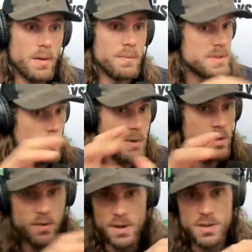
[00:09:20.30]
Some of
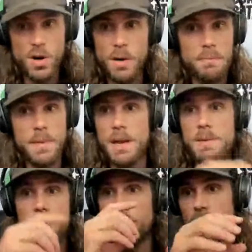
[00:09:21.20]
you for this call
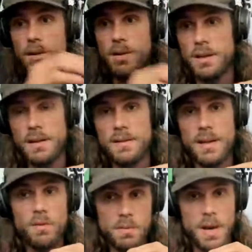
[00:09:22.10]
maybe clicked a link that
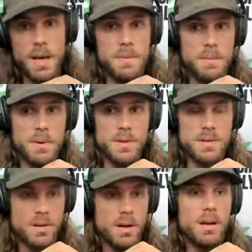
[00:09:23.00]
said, remind me about
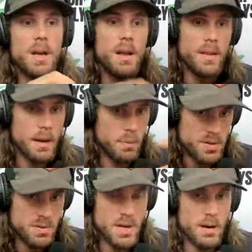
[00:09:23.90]
this call. That
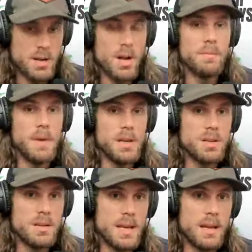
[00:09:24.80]
puts you down an
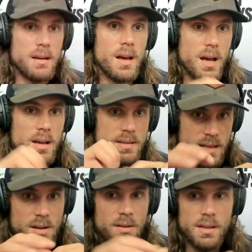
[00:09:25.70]
automation that
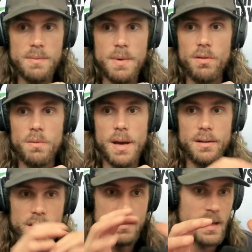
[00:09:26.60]
sent out an email
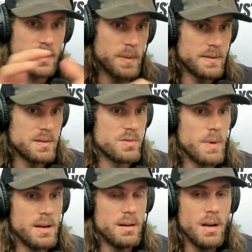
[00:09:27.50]
reminder and a text message
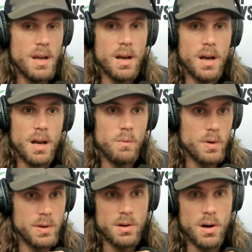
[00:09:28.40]
reminder
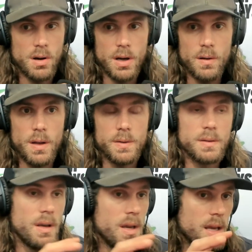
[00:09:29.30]
when the call got
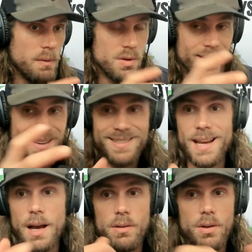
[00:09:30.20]
close. If you guys
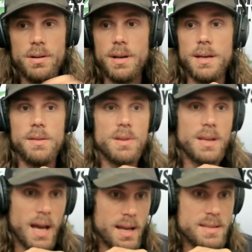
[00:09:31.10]
downloaded any of the
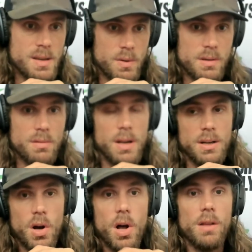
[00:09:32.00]
guides that we
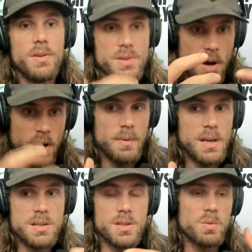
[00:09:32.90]
created, all of those
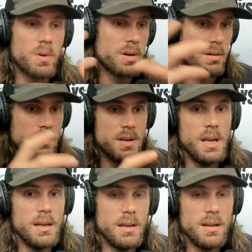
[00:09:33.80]
automations were
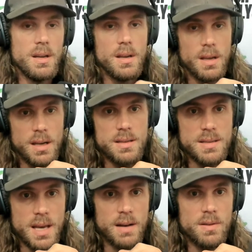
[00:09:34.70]
created
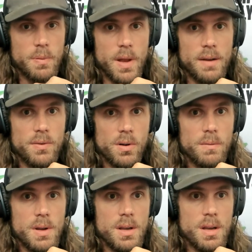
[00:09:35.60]
inside of the
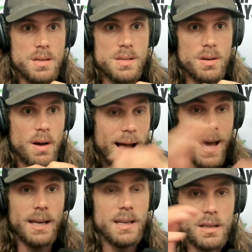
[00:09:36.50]
platform. And so
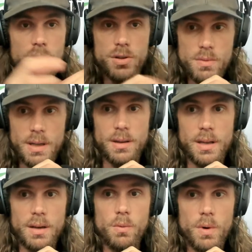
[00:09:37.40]
I didn't need to do
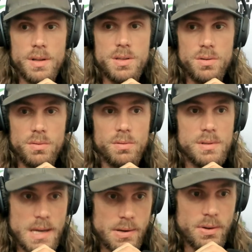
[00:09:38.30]
anything once you
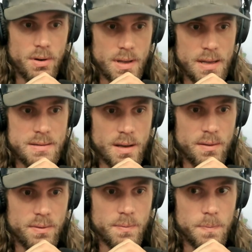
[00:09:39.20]
downloaded that stuff.
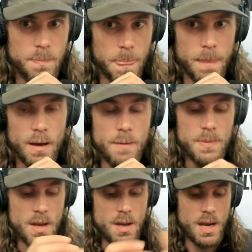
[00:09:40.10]
Okay.
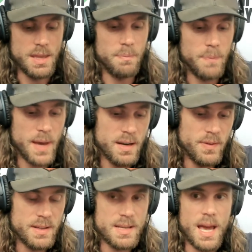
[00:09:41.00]
And the
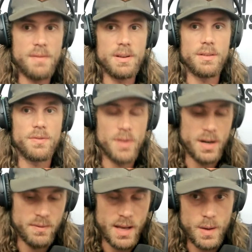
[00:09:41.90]
benefit to having a front
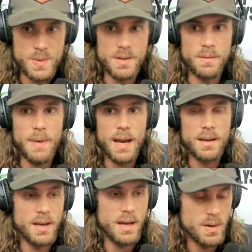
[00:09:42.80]
of the house and a back
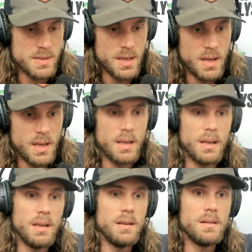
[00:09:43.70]
of the house
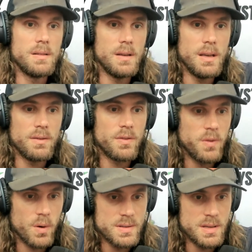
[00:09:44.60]
is it
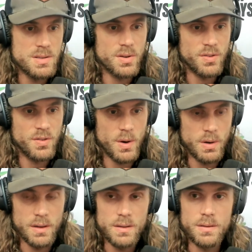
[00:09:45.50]
forces your
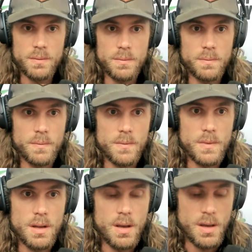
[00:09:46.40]
focus.
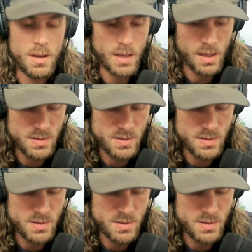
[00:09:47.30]
Okay.